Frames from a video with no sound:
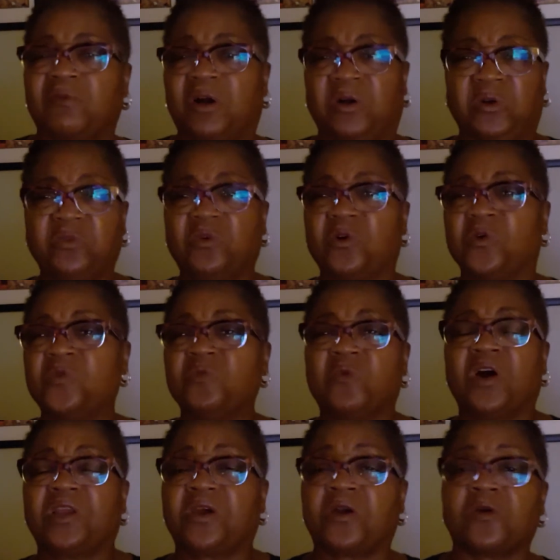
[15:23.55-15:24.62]
Well, who
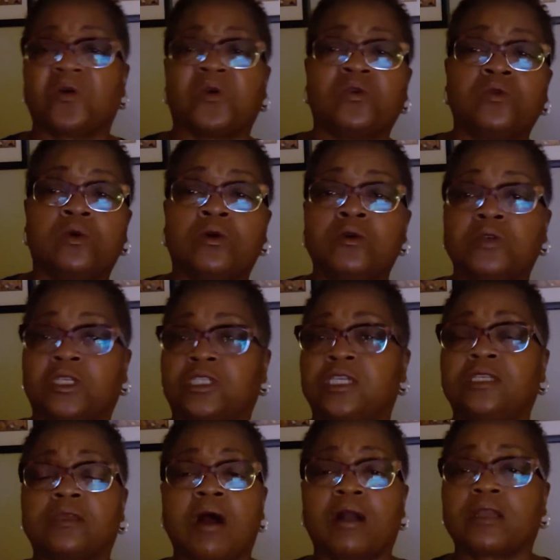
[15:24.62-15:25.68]
won her? Who is
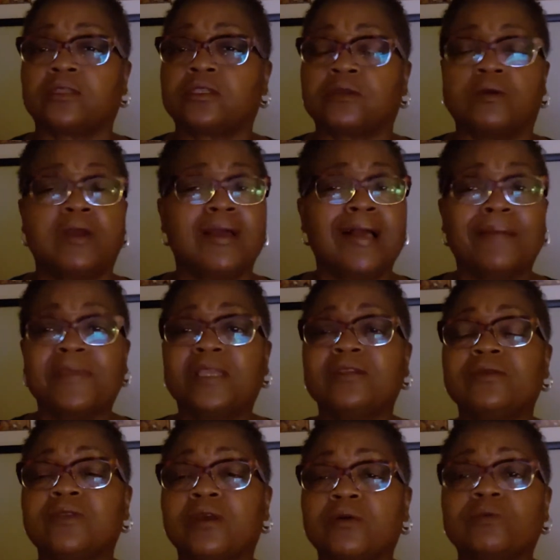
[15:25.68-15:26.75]
she talking to? I
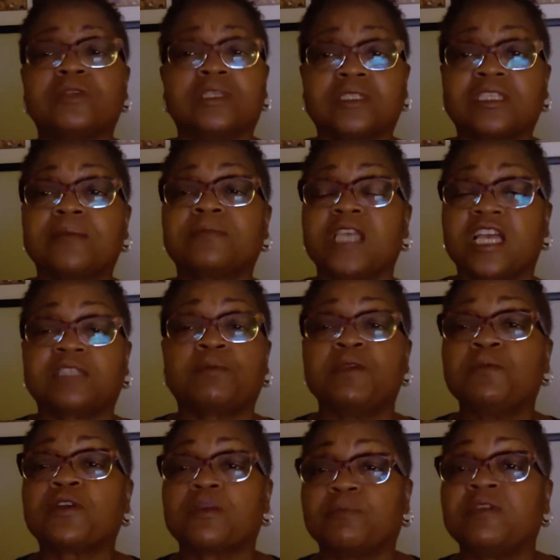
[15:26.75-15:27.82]
mean, because sometimes
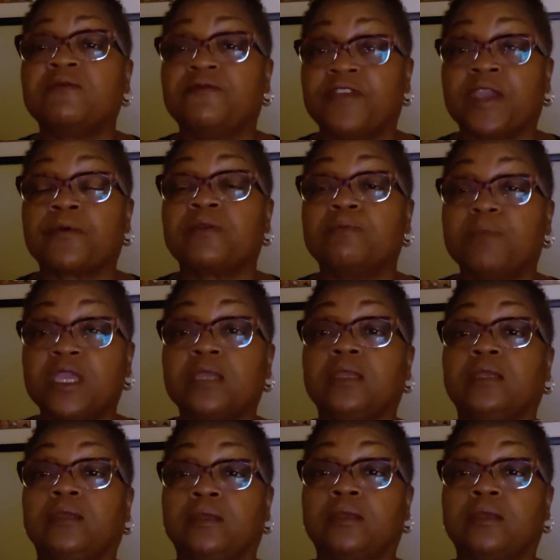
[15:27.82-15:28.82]
people can be very mean.